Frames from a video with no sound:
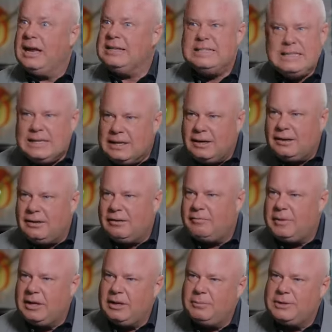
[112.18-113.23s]
the idea
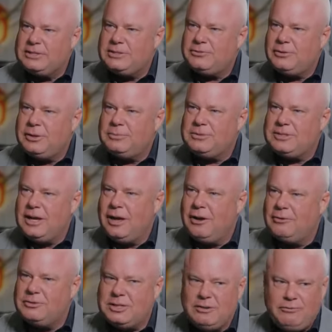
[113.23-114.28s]
of being in business for
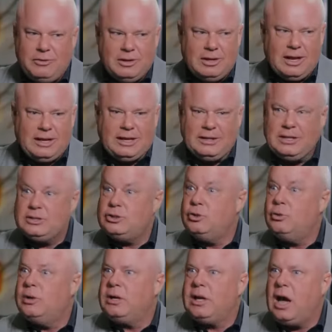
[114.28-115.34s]
themselves. They feel like in
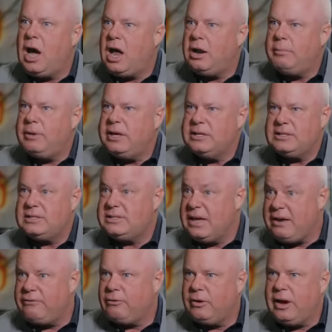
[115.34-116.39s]
this new economy, it's
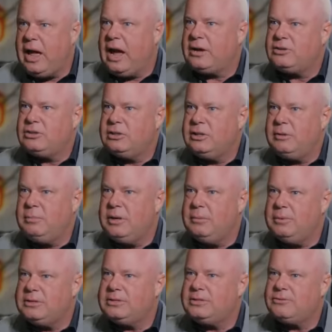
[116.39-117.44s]
safer to actually
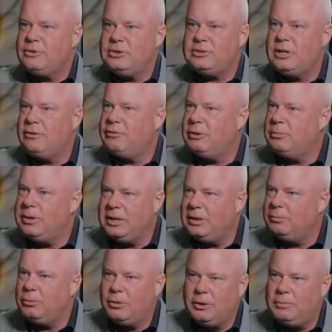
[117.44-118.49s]
be in business for yourself than
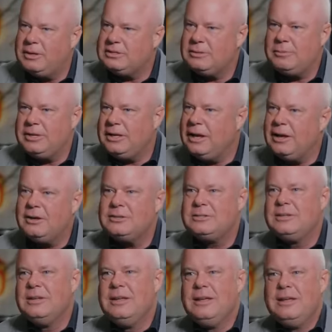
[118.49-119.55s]
being employed by somebody
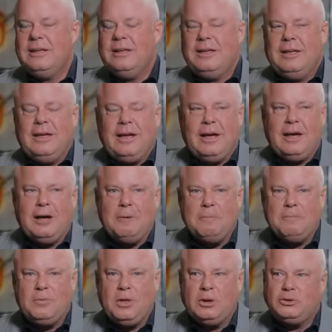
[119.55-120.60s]
else.
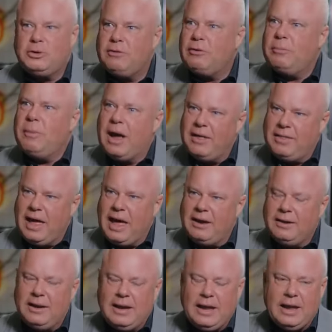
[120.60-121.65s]
They're driven by
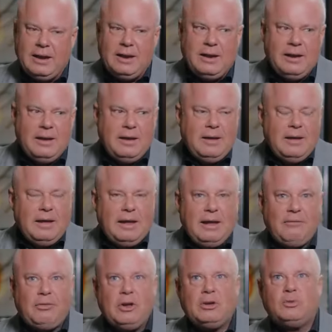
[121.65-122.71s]
that. And if